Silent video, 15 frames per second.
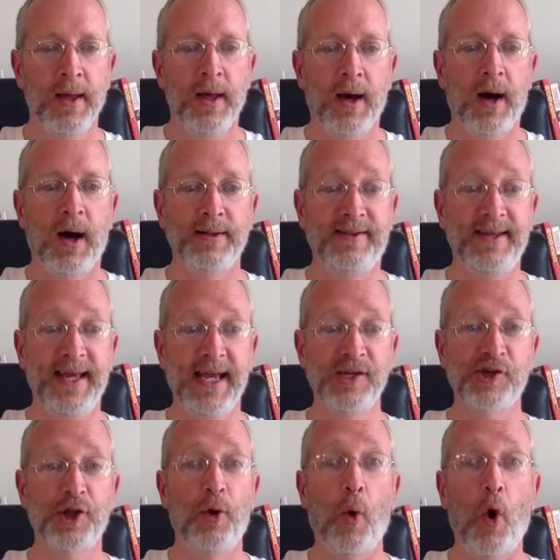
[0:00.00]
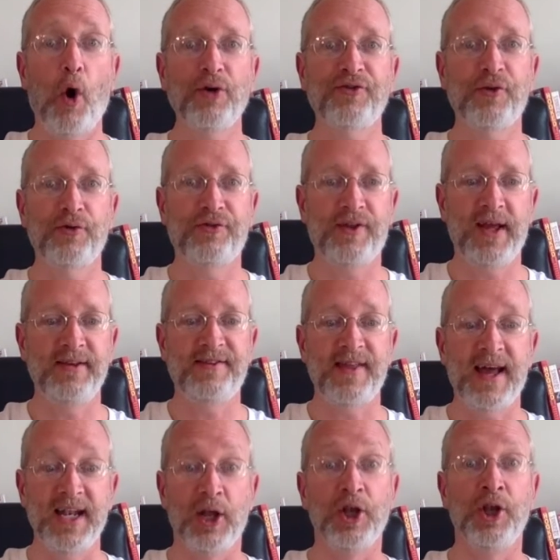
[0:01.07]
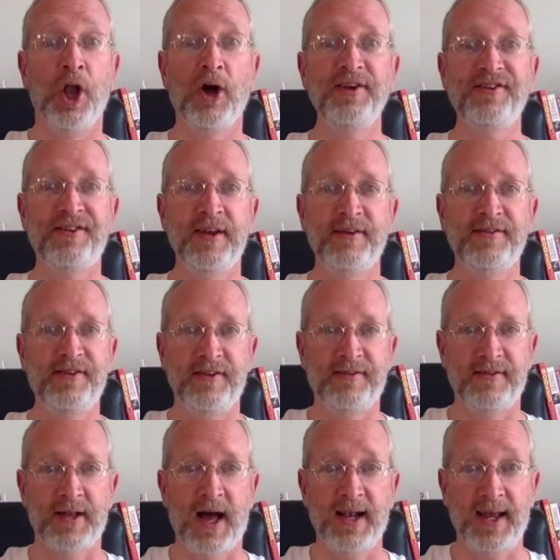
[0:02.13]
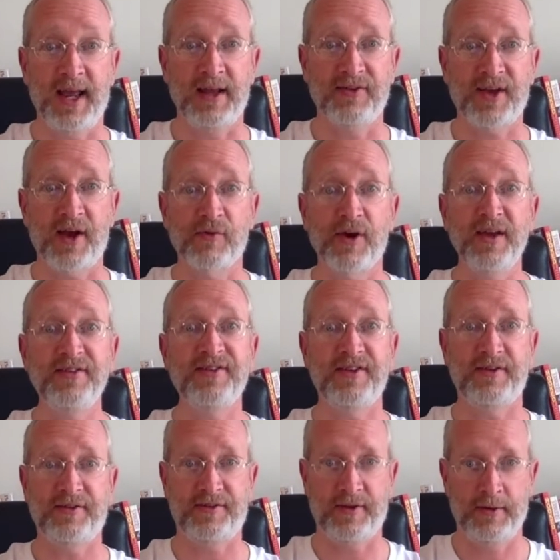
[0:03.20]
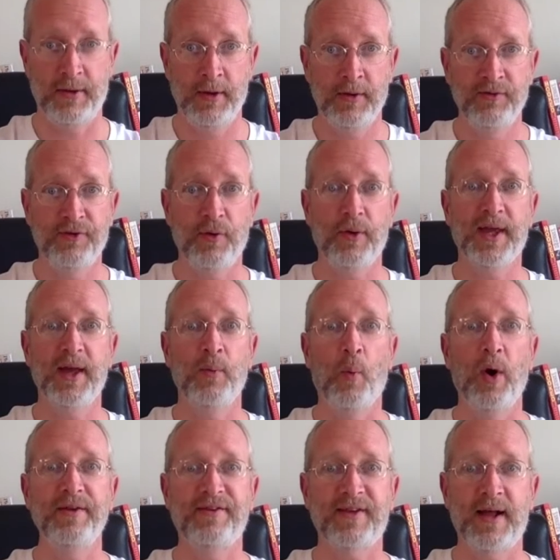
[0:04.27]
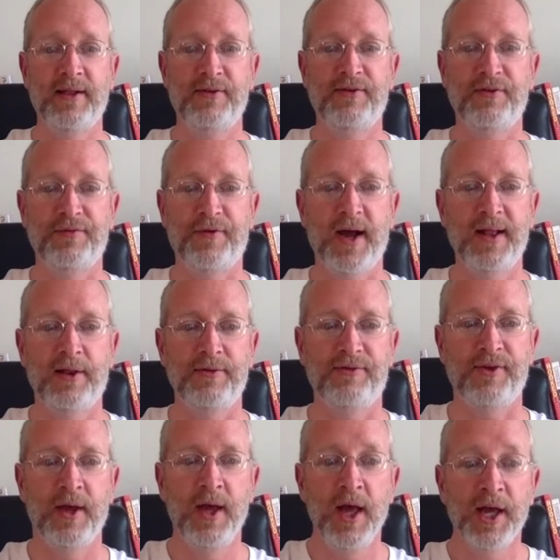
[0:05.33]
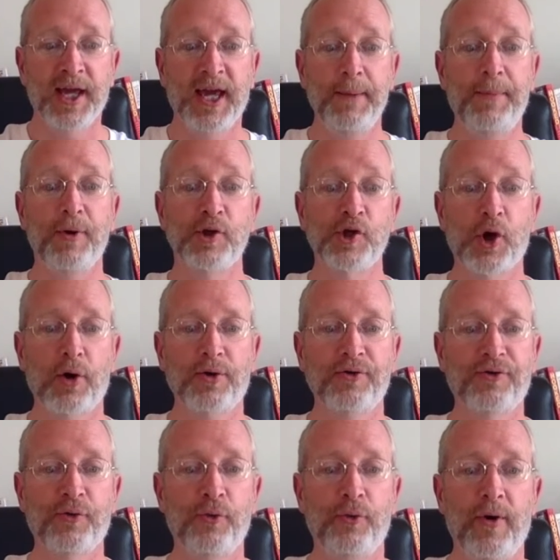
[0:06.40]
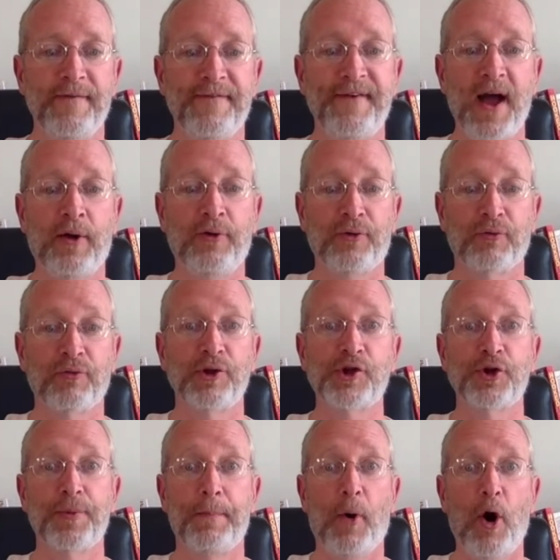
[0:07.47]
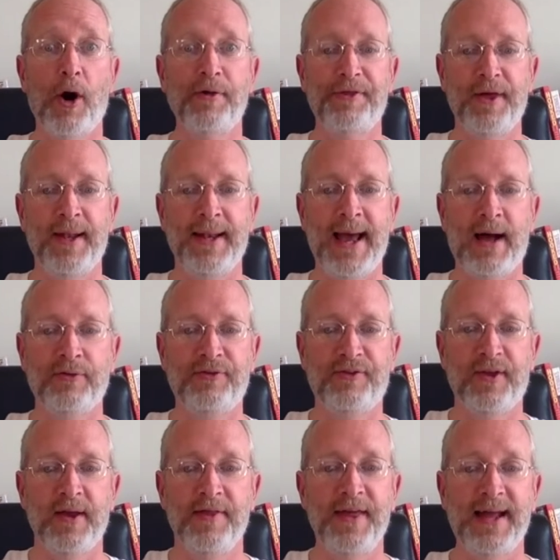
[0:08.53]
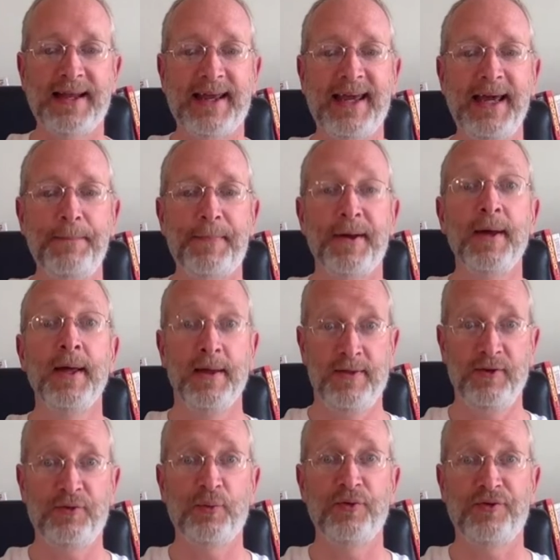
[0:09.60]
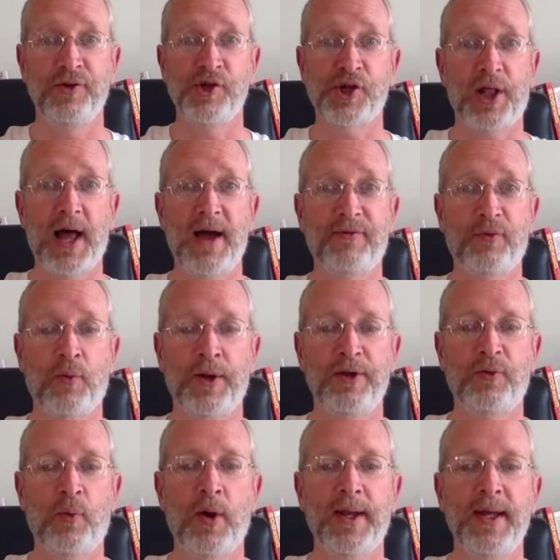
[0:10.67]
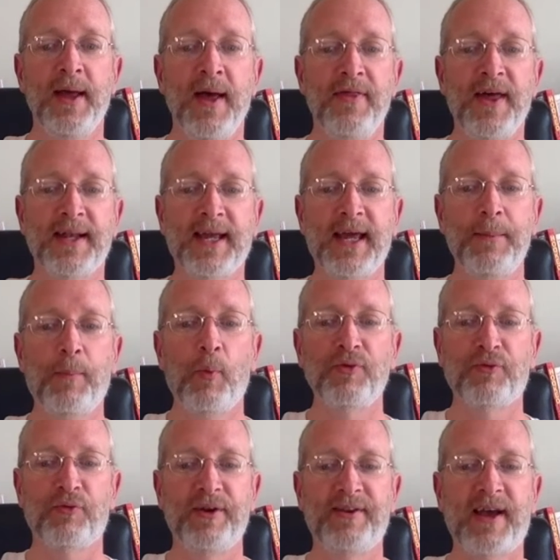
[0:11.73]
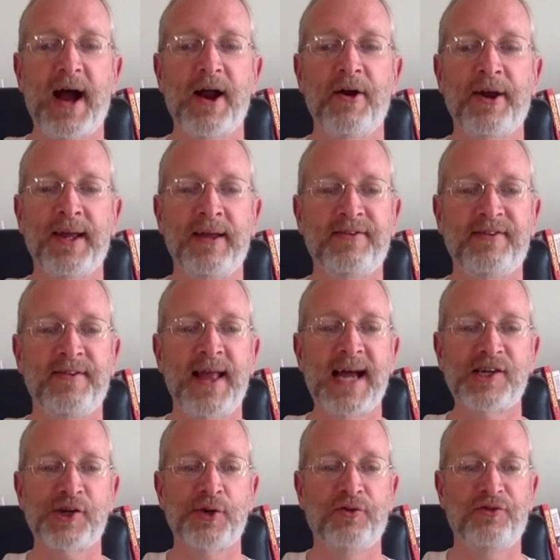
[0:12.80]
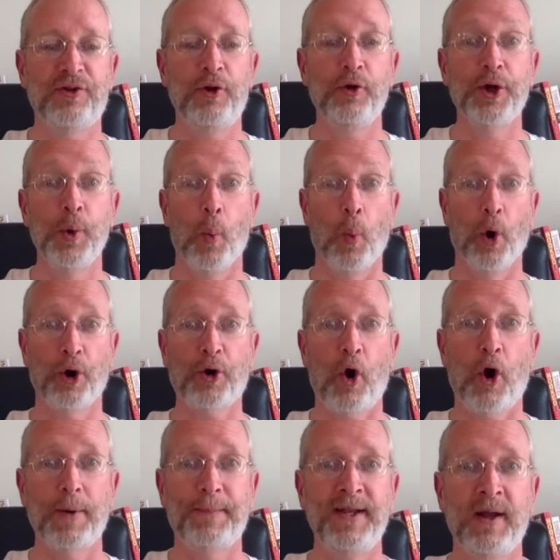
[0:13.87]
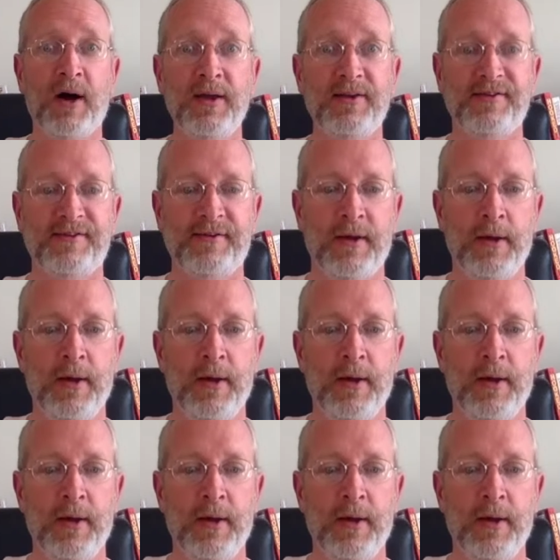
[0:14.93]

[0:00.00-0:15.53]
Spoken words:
D'Angelo also states that niceness is not anti-racist. So again, white silence is violence. KIPP Charter School founder Richard Barth announced that KIPP, this was in July of 2020, that KIPP was retiring its national slogan, "Work hard, be nice."